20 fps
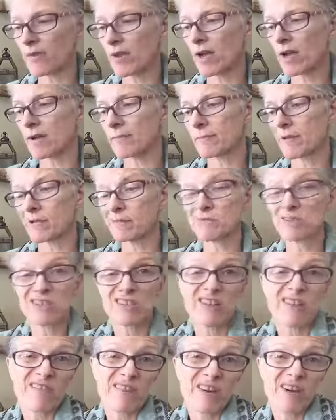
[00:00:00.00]
I'm
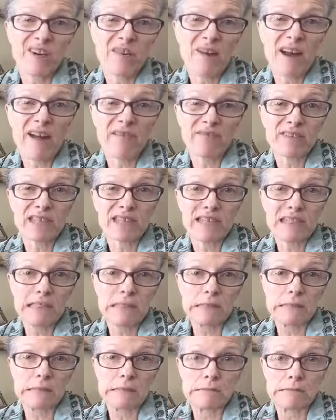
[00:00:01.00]
just not very crafty,
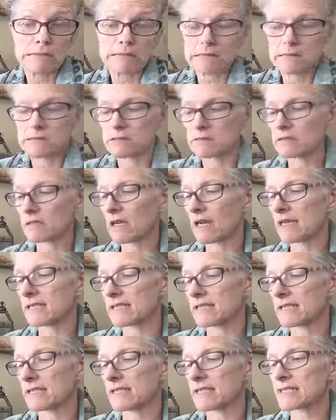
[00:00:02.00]
so I
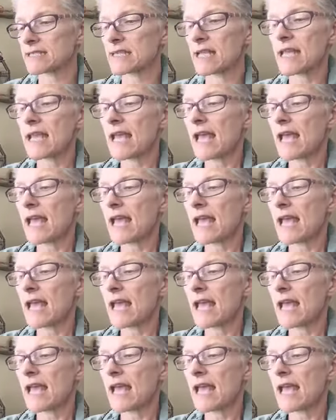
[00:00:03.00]
did this.